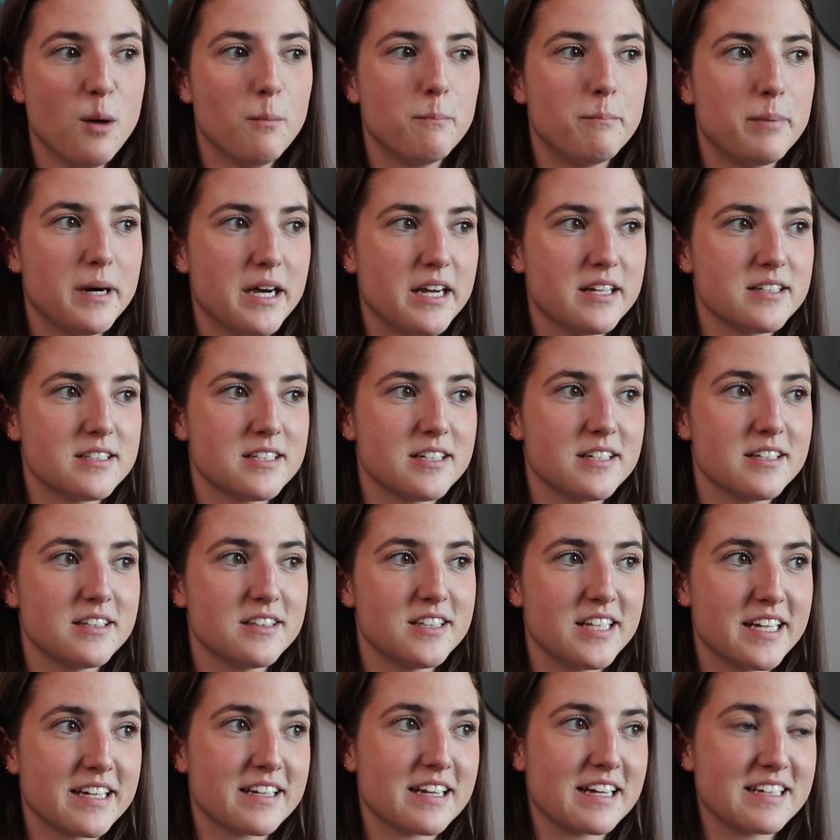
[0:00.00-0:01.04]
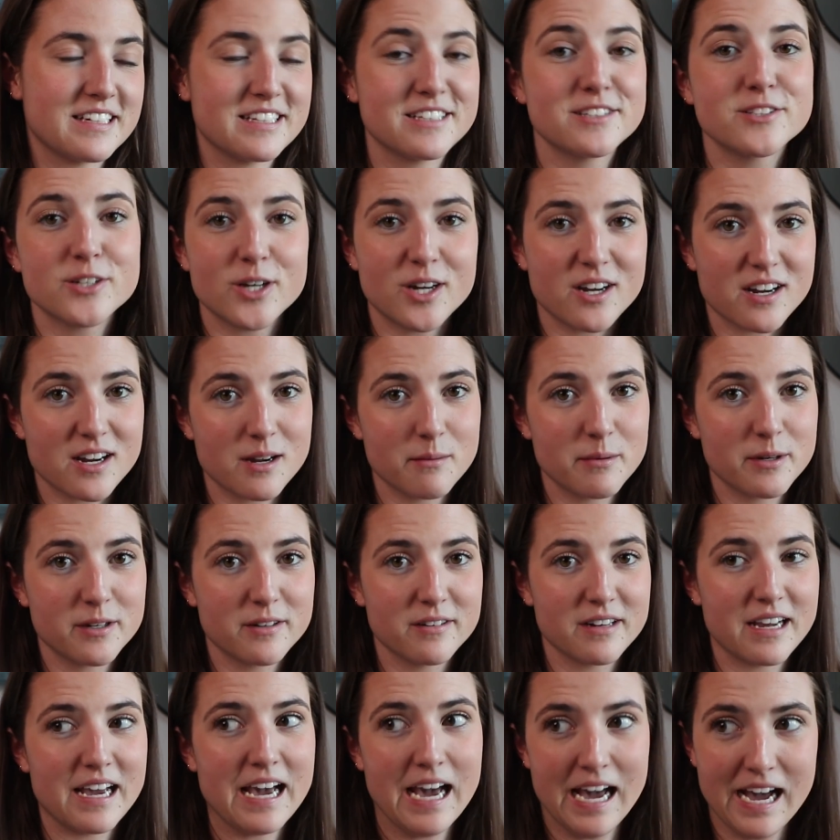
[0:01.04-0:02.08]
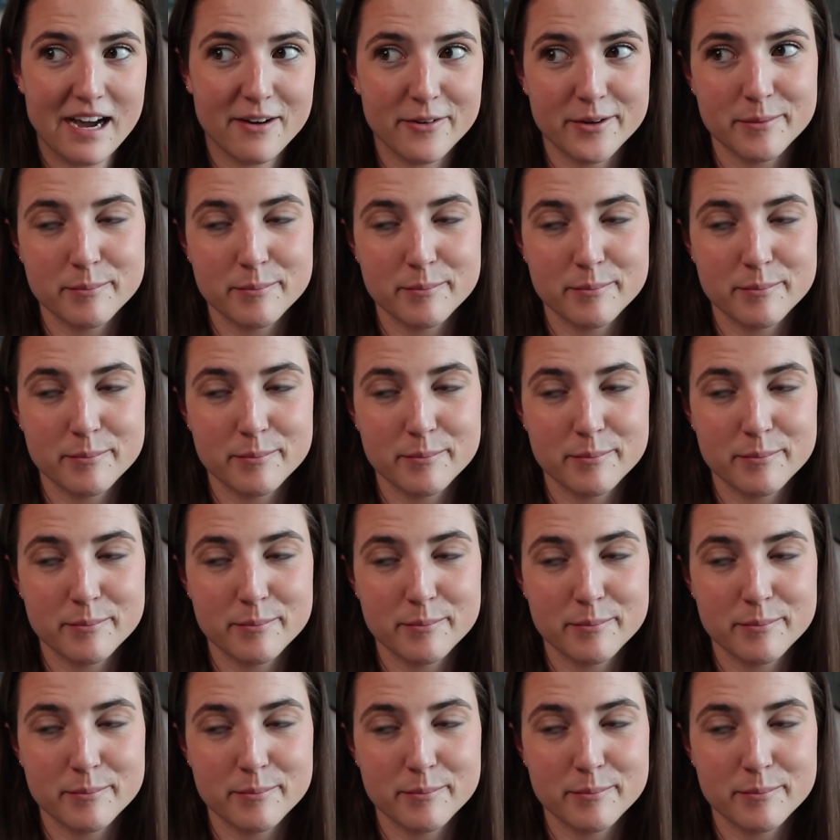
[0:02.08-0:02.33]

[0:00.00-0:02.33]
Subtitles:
but like I didn't talk about how